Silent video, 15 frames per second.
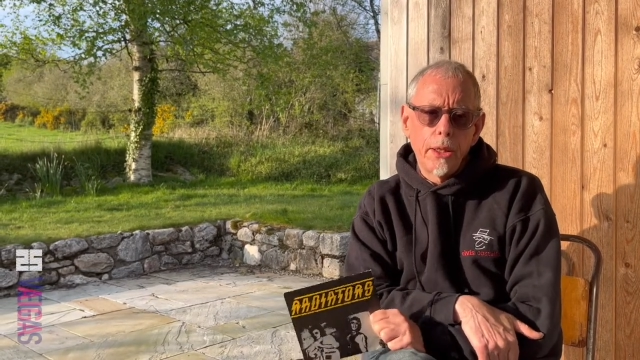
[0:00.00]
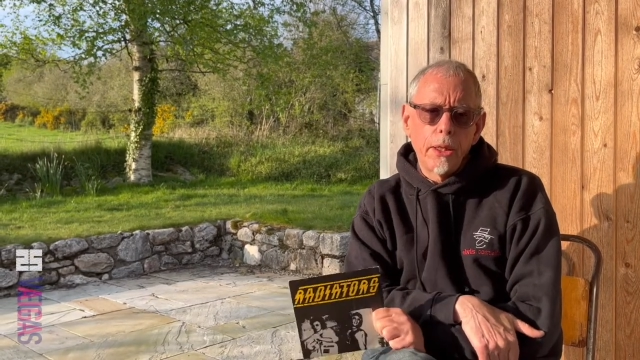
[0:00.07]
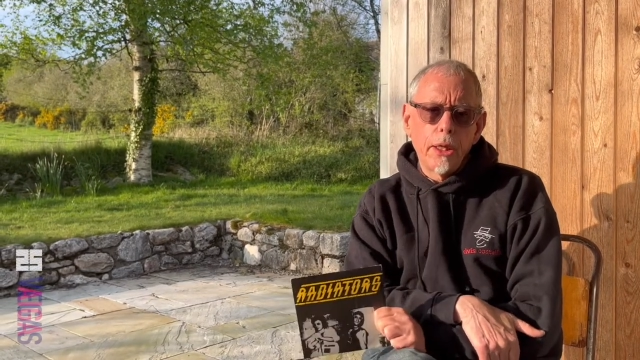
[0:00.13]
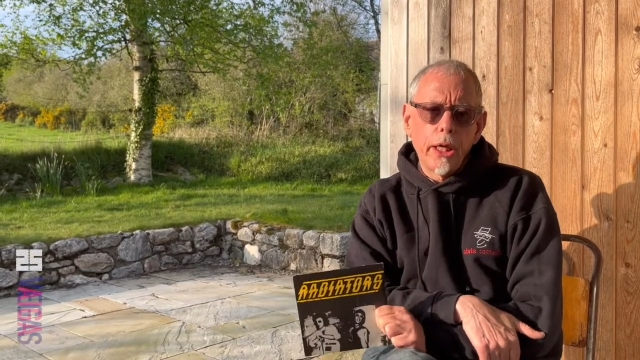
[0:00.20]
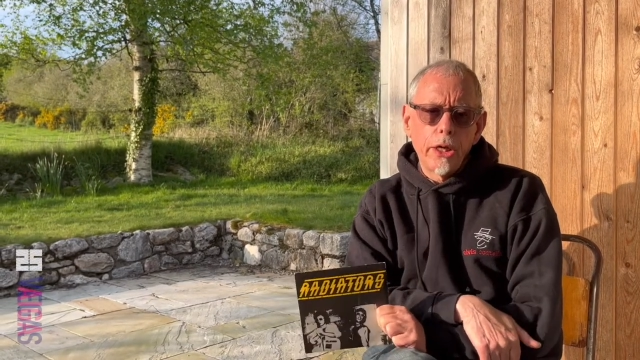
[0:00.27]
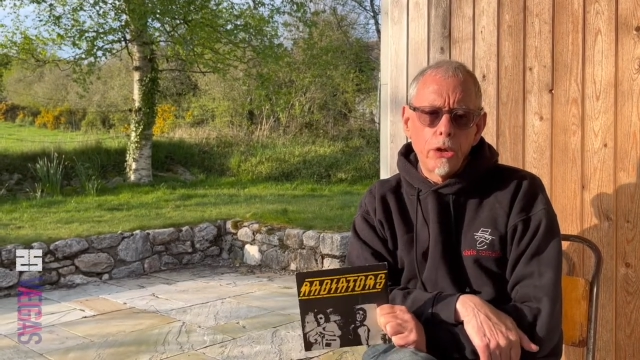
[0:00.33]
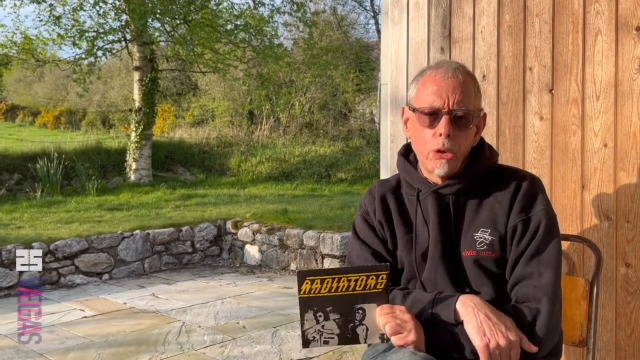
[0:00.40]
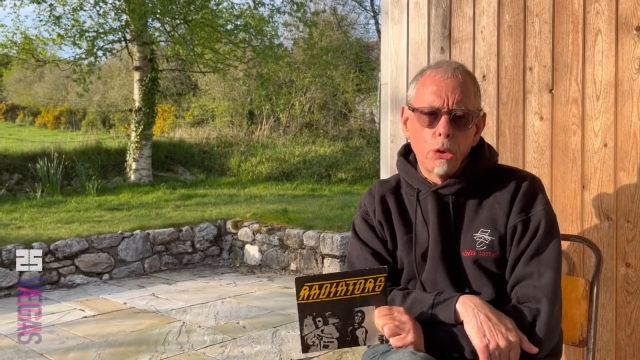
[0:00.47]

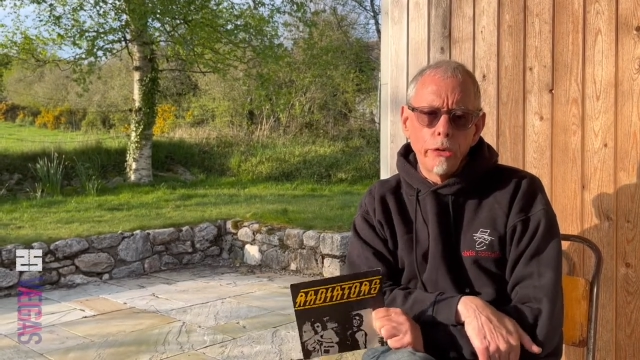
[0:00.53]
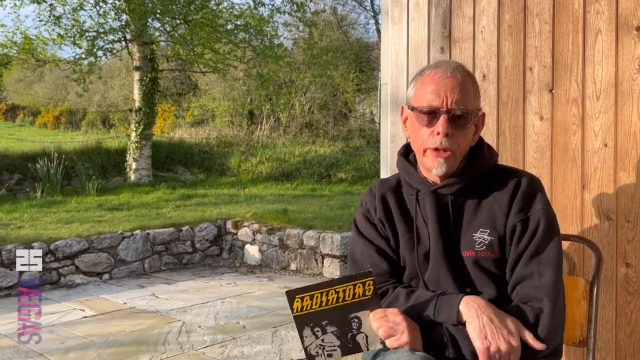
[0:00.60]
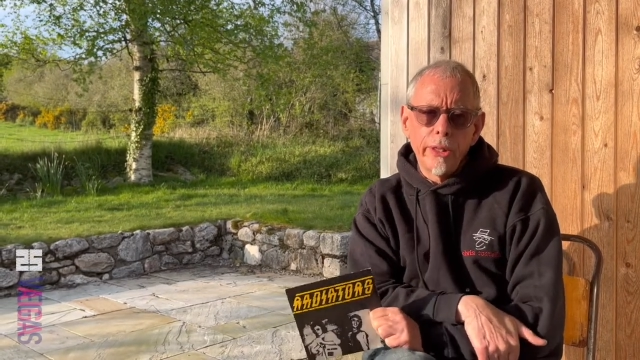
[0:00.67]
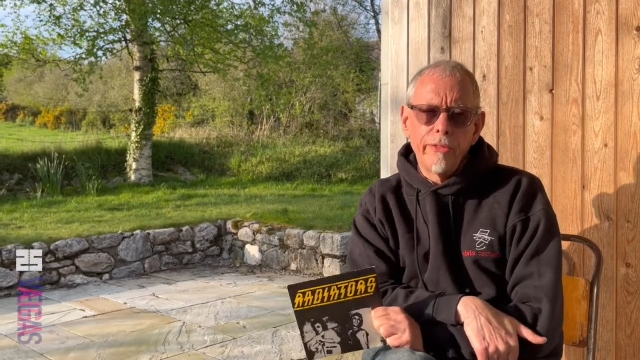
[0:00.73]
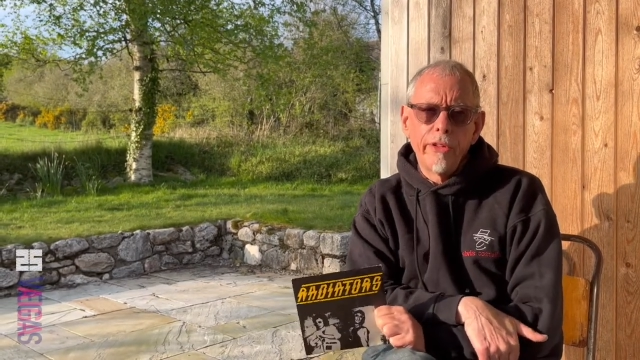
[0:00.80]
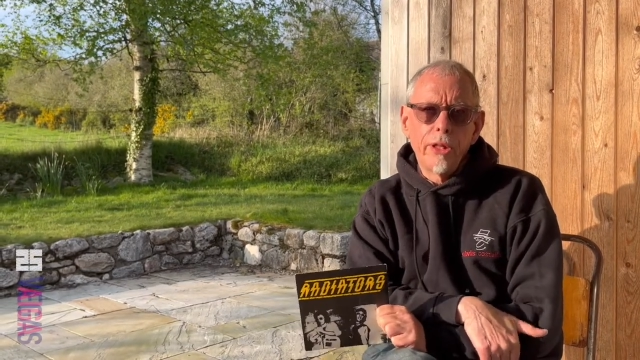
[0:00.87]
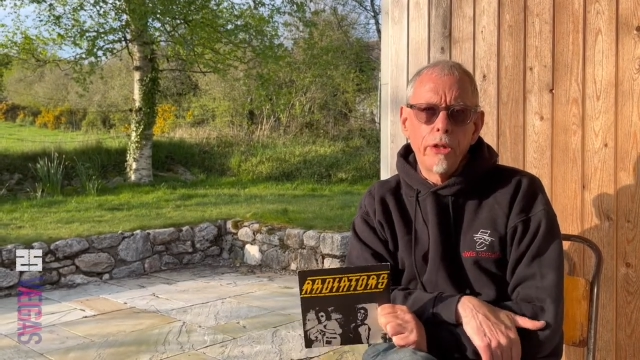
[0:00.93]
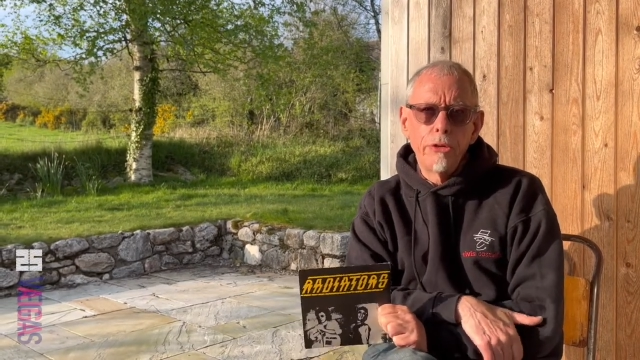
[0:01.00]
Ignore the
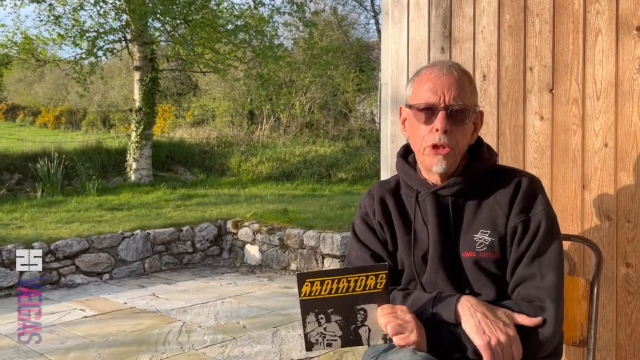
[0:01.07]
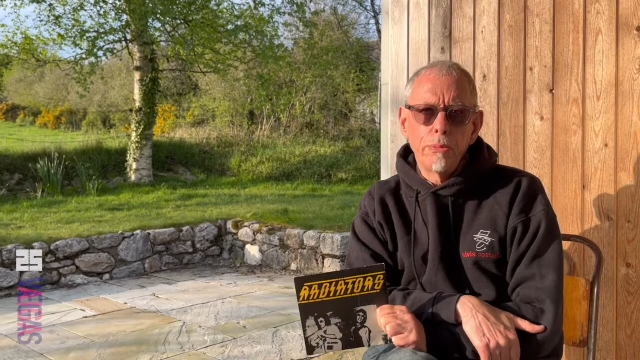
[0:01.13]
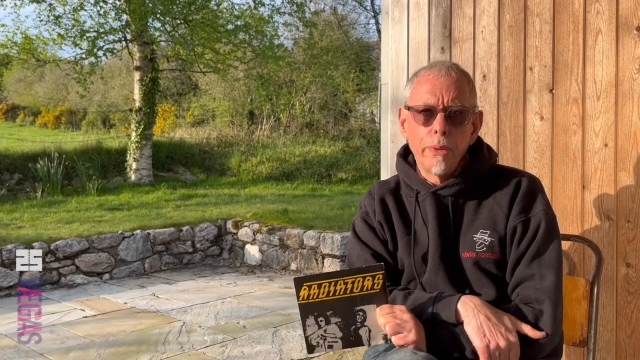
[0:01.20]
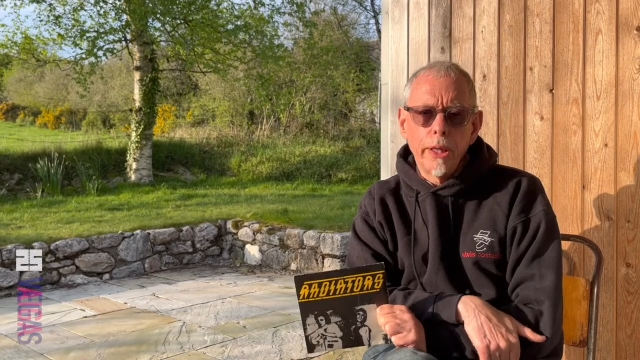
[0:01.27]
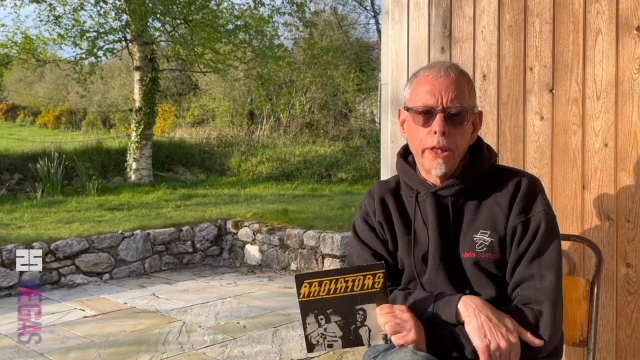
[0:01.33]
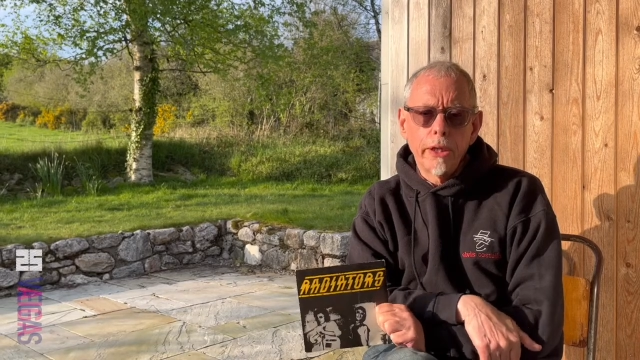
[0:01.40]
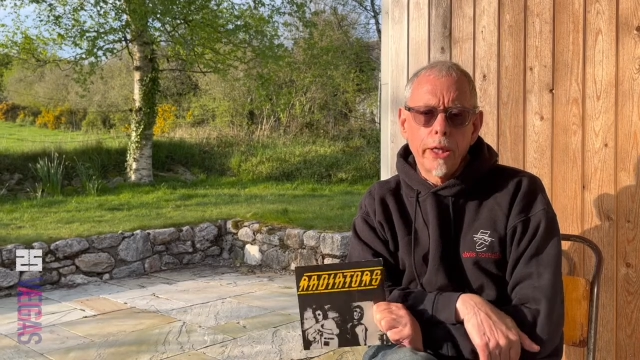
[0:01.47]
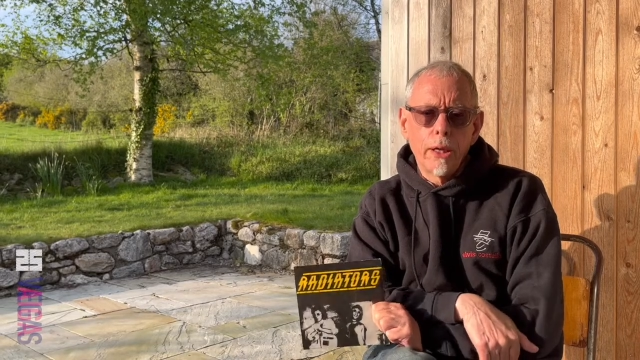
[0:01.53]
difficulties you might
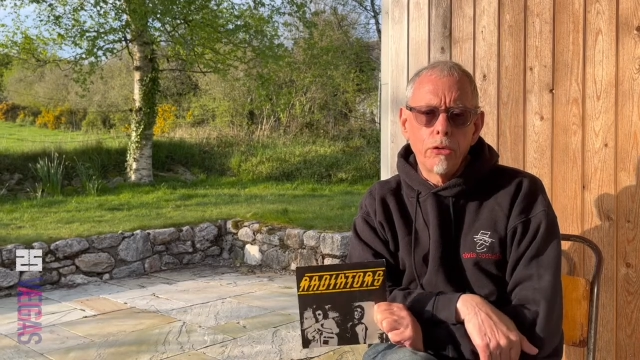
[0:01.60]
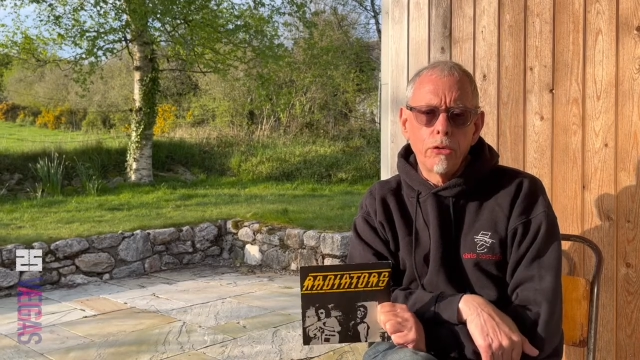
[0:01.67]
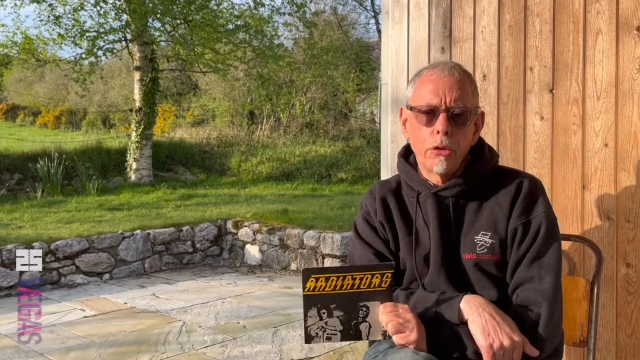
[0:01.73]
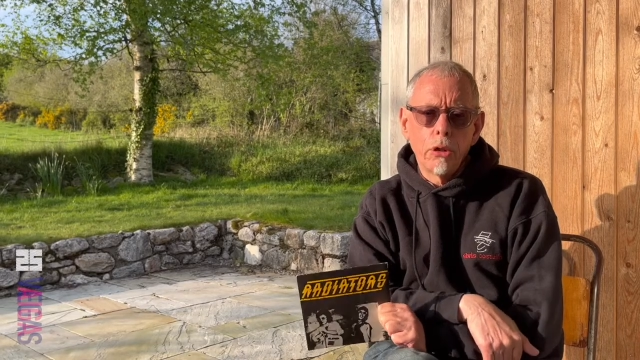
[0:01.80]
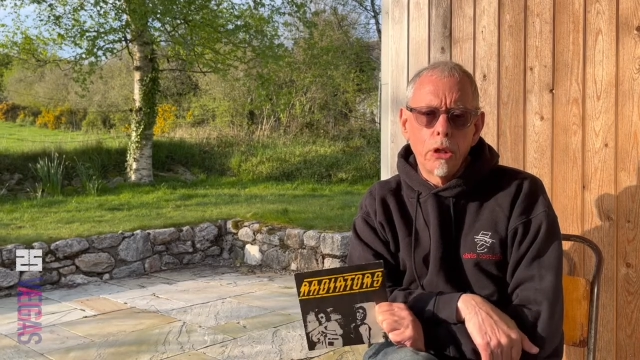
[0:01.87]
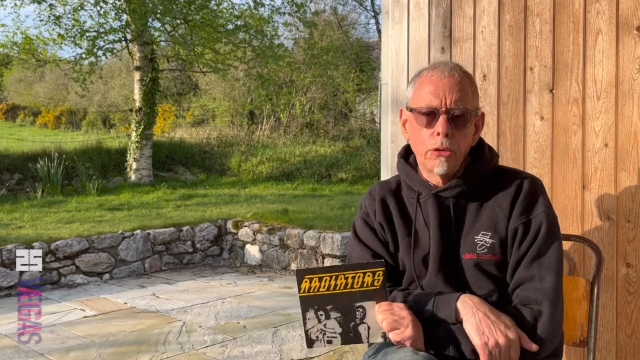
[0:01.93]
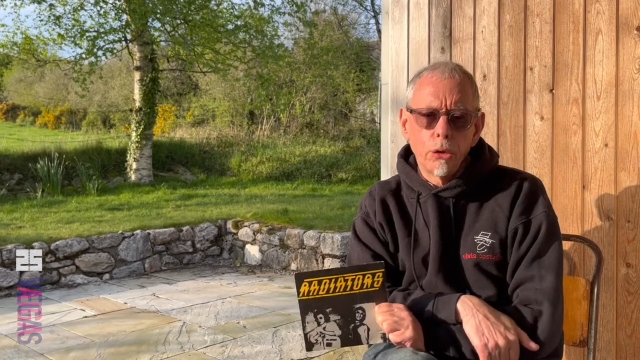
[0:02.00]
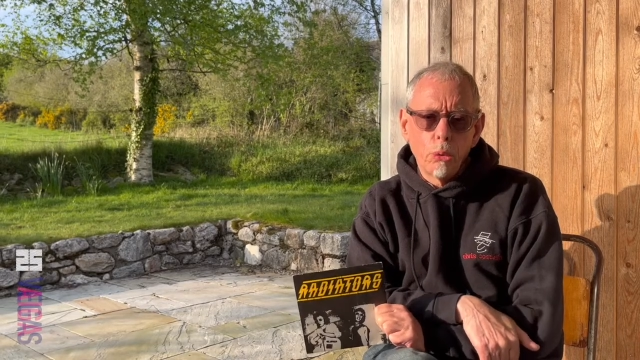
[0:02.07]
encounter
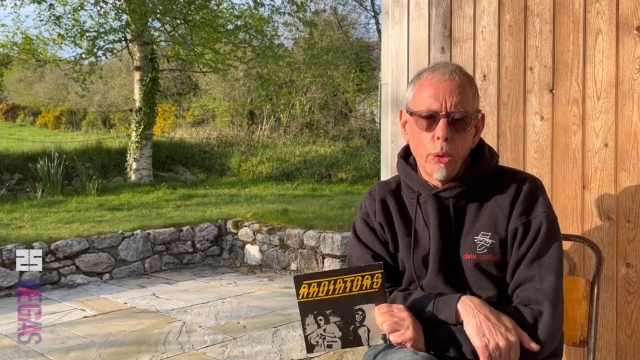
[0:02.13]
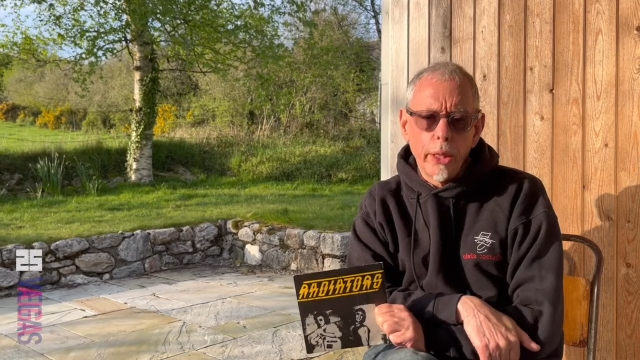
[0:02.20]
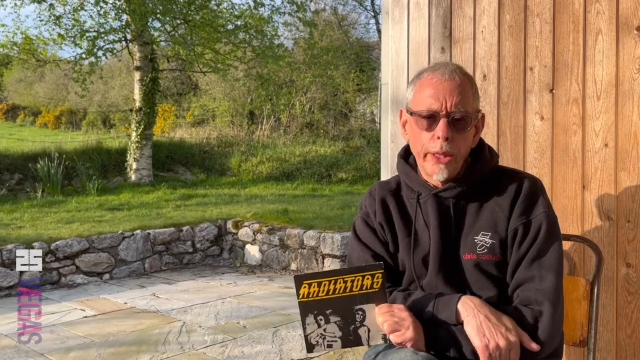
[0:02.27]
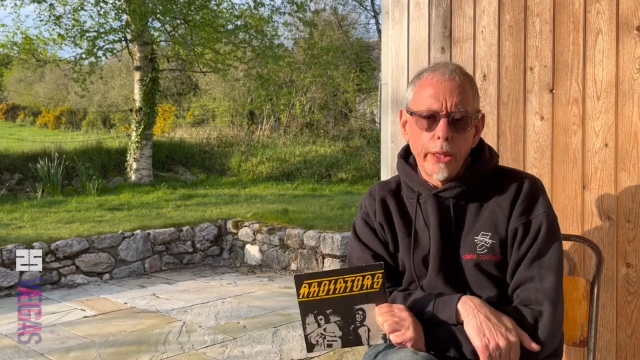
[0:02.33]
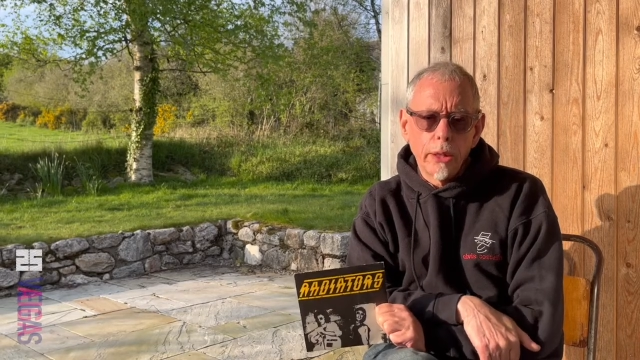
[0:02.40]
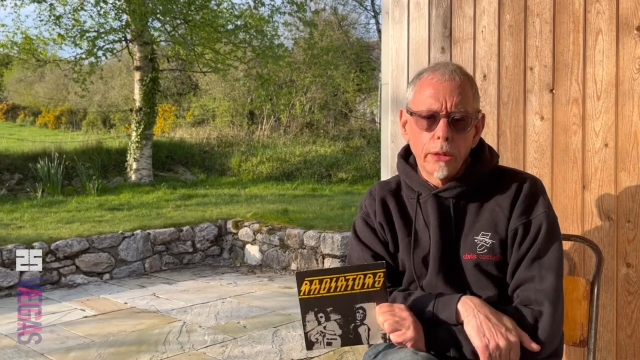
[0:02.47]
along the way